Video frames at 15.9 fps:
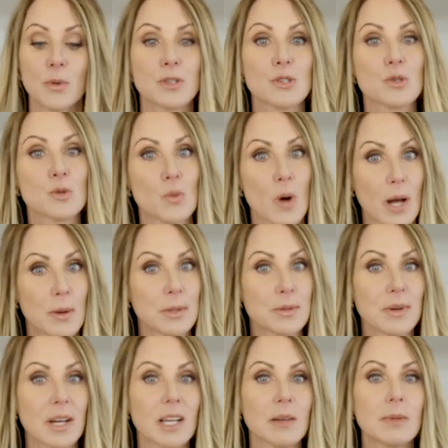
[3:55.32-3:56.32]
which is why
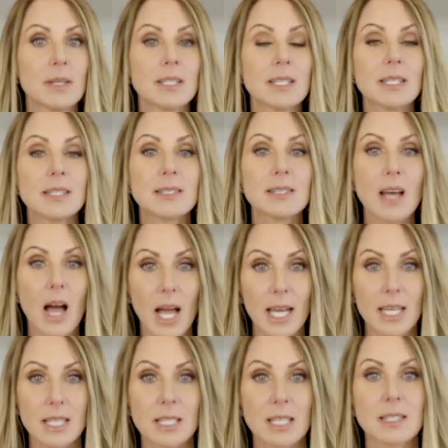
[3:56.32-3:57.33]
we'd recommend a
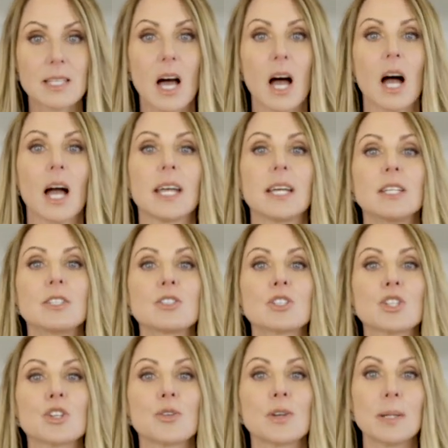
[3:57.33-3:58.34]
diet that's high in
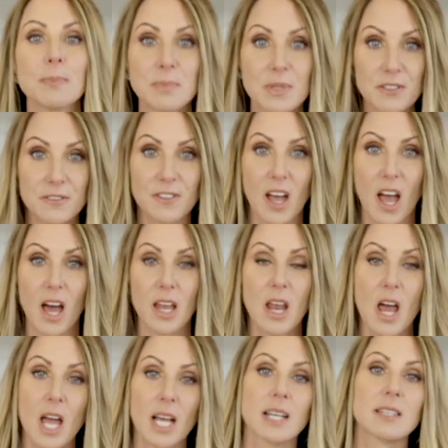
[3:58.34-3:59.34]

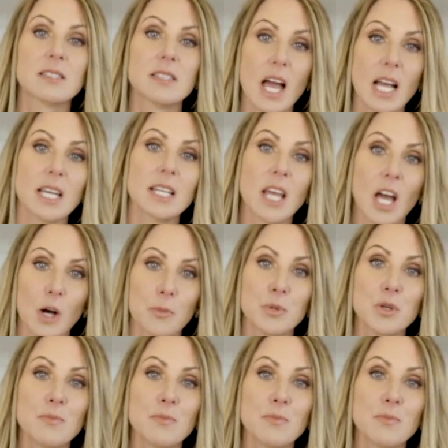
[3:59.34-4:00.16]
tryptophan, because that can help